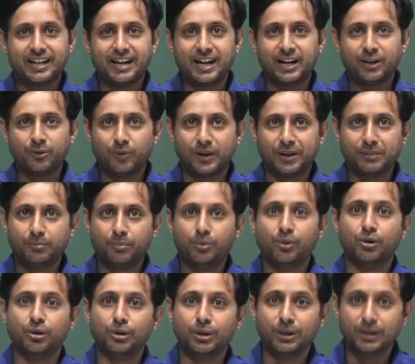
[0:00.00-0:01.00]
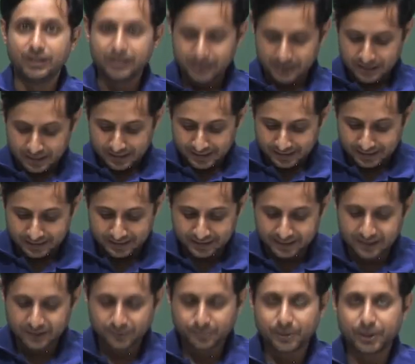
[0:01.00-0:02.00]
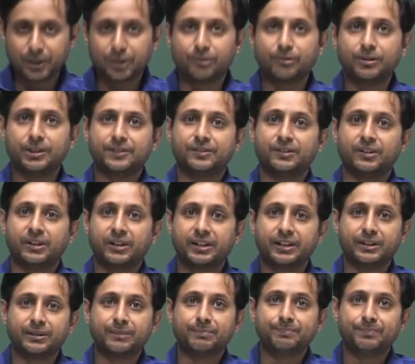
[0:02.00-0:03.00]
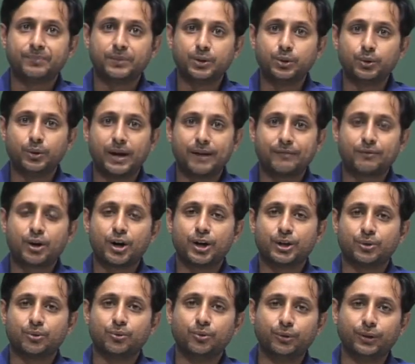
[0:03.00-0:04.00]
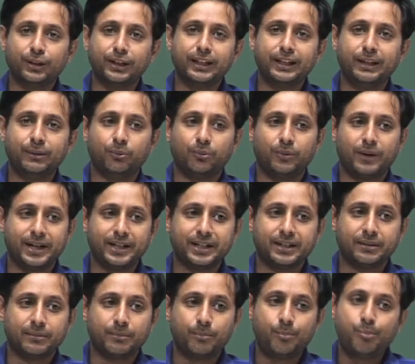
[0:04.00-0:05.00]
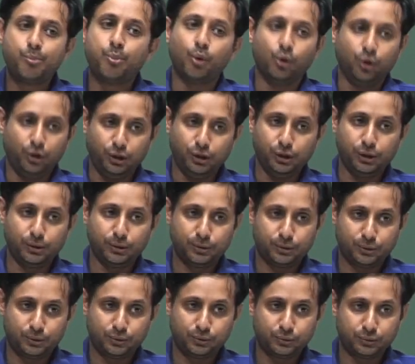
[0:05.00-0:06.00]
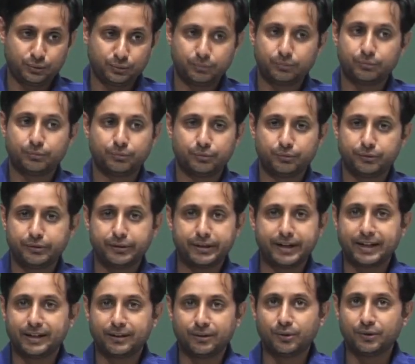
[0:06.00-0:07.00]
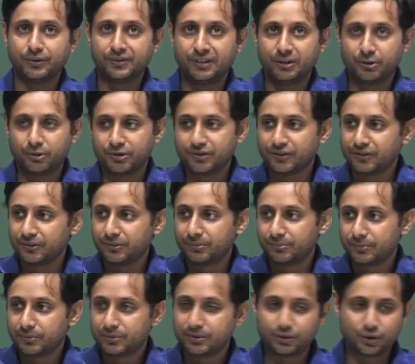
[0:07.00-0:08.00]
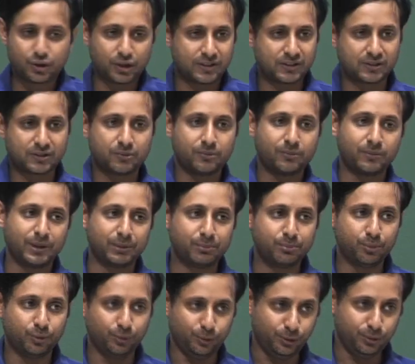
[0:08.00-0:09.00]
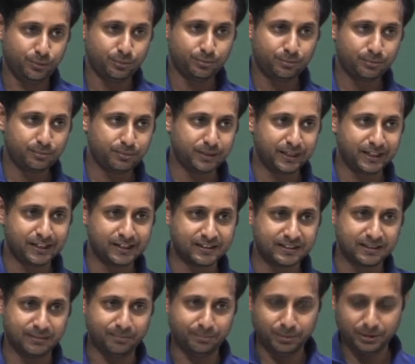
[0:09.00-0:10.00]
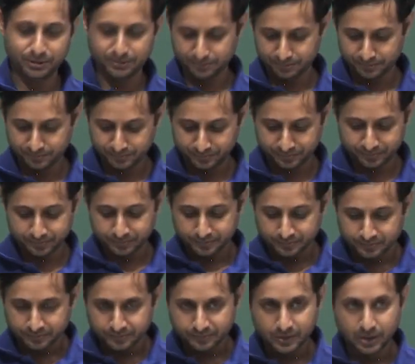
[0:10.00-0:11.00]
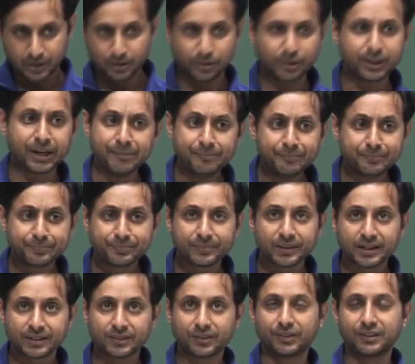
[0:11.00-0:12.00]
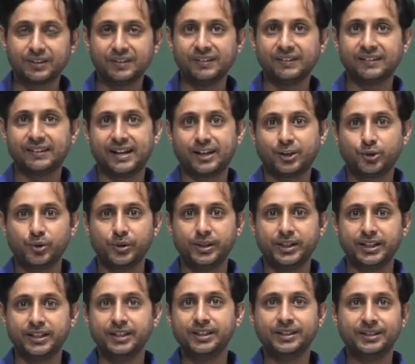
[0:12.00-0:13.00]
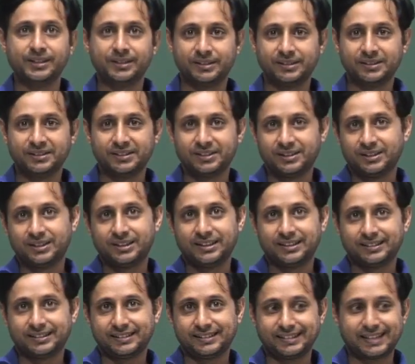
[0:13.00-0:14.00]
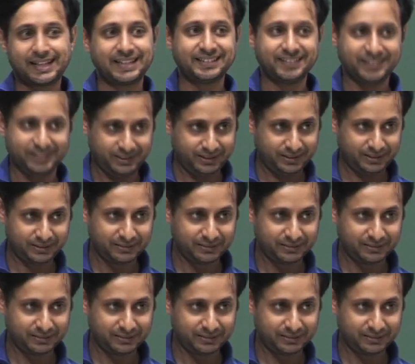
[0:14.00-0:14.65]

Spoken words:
and one pole. In this particular circuit, you have got only one pole, right? No zeros, just one pole, plain and simple. Okay, so this is actually nicer.